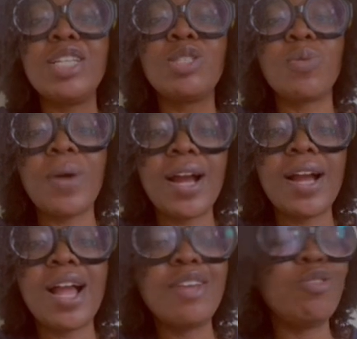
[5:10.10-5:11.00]

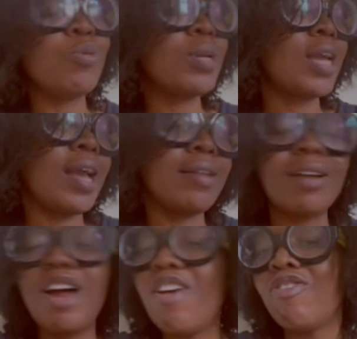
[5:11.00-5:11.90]
square, you can
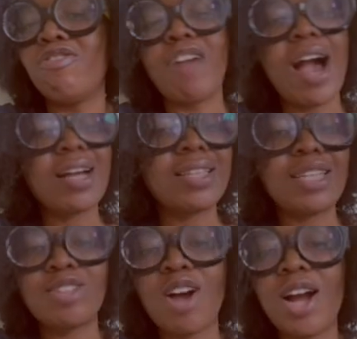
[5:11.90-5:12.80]
rock
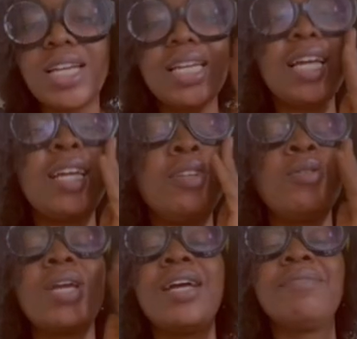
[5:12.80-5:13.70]
this card again. You
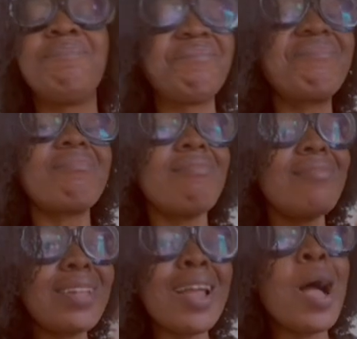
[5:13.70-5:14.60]
can.
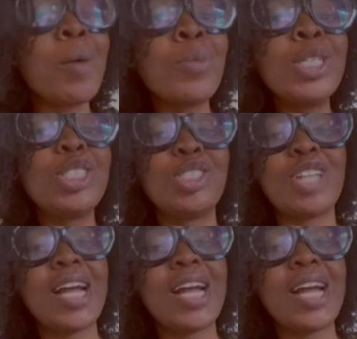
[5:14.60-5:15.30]
I'm going to try